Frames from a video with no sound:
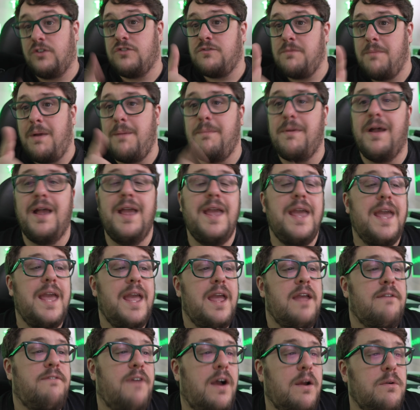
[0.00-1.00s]
Because remember,
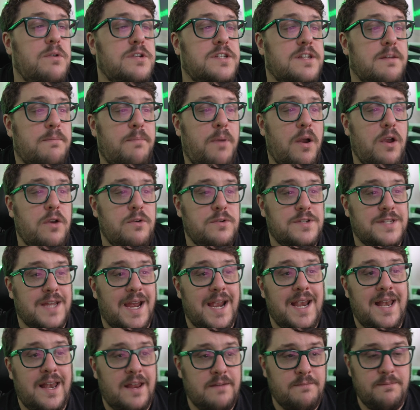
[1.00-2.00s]
if I was to post
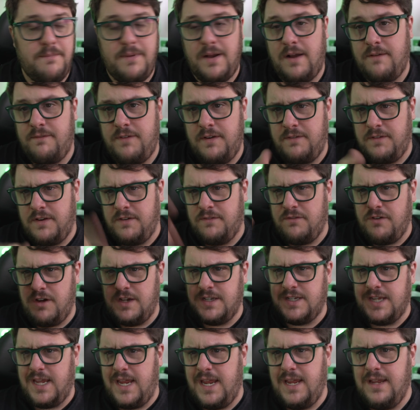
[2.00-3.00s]
that
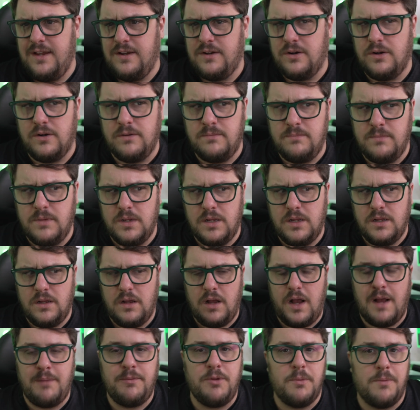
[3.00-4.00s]
£11.53 to income,
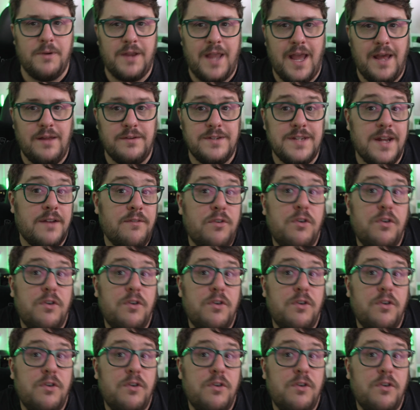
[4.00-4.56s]
I'm double counting.